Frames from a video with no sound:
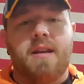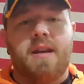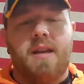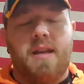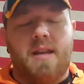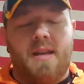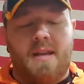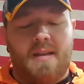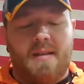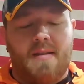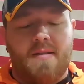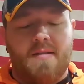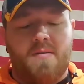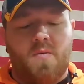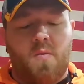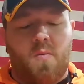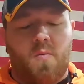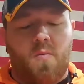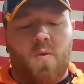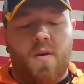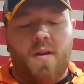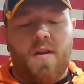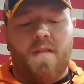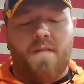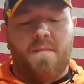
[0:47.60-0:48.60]
is
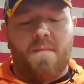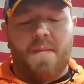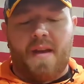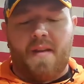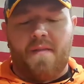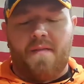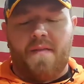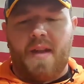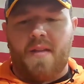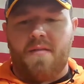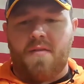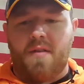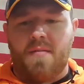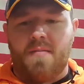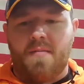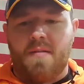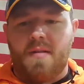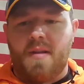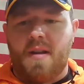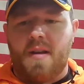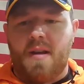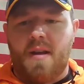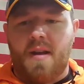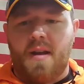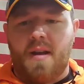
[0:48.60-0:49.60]
one of my favorite
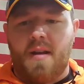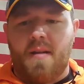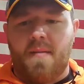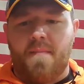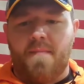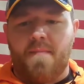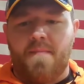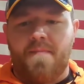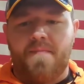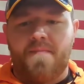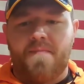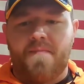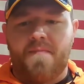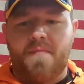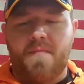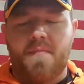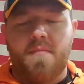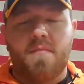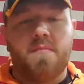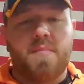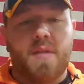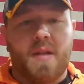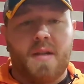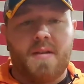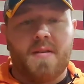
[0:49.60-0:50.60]

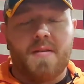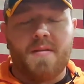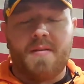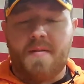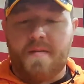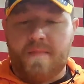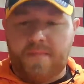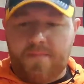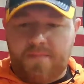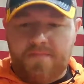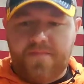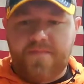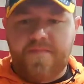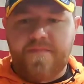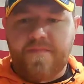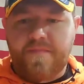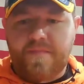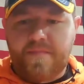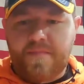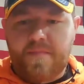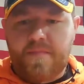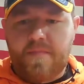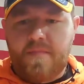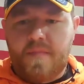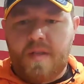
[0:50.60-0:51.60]
blenders.
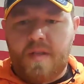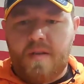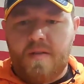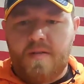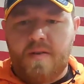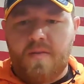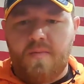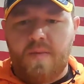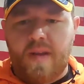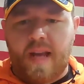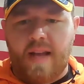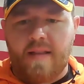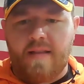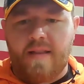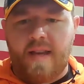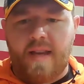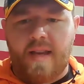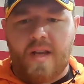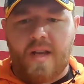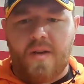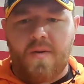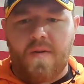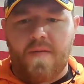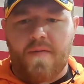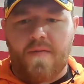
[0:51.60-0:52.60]
So we got
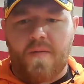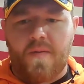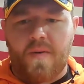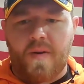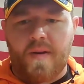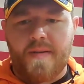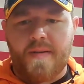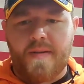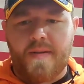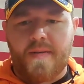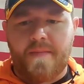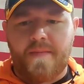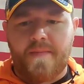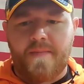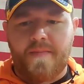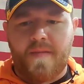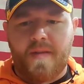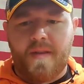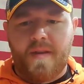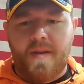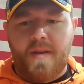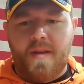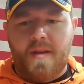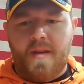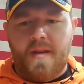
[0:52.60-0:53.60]
that going for us.
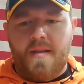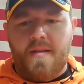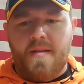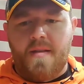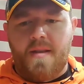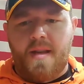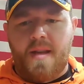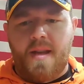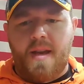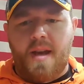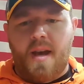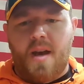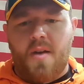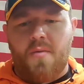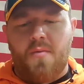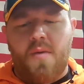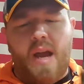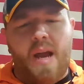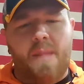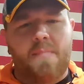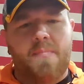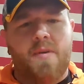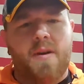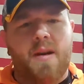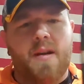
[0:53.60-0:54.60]
The
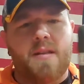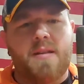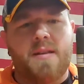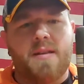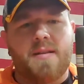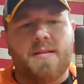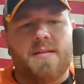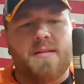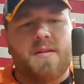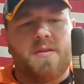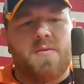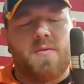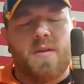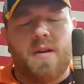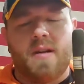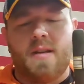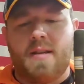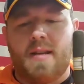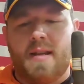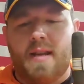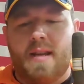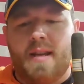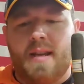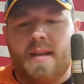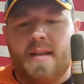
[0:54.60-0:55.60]
wrapper on this little
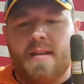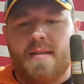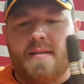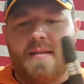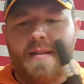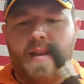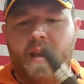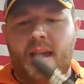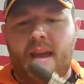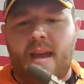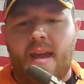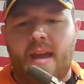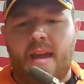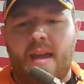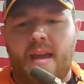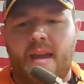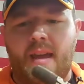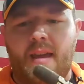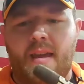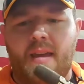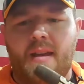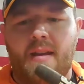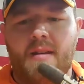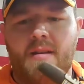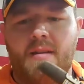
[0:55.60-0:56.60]
one is
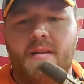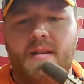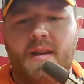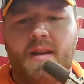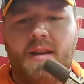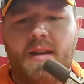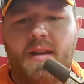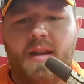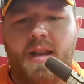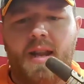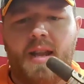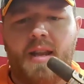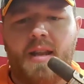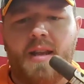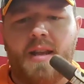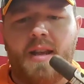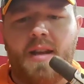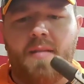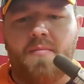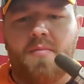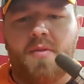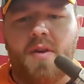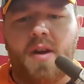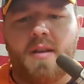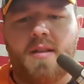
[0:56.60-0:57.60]
a
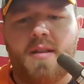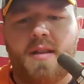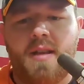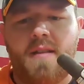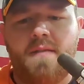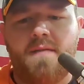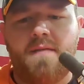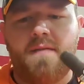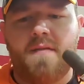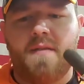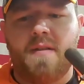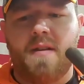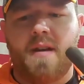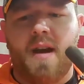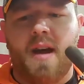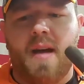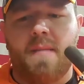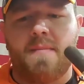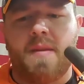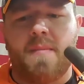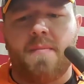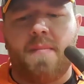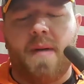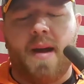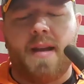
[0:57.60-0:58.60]
Connecticut broadleaf.
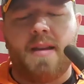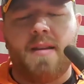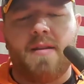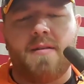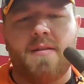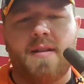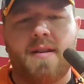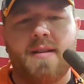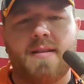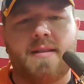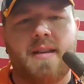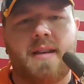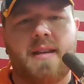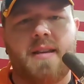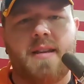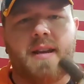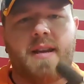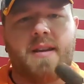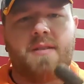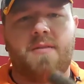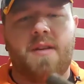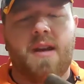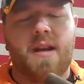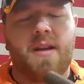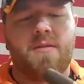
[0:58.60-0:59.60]
The binder is a
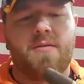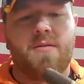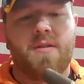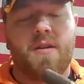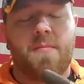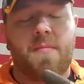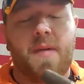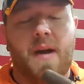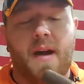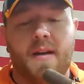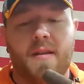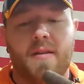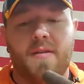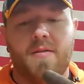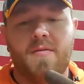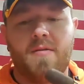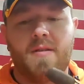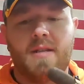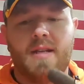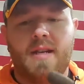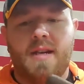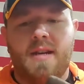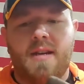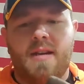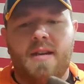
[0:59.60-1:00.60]
Nicaraguan
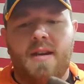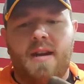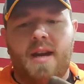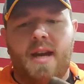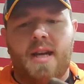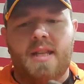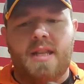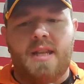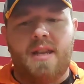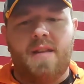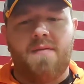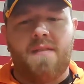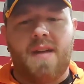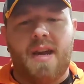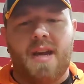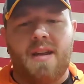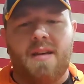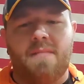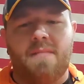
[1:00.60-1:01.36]
Habano. And then you've got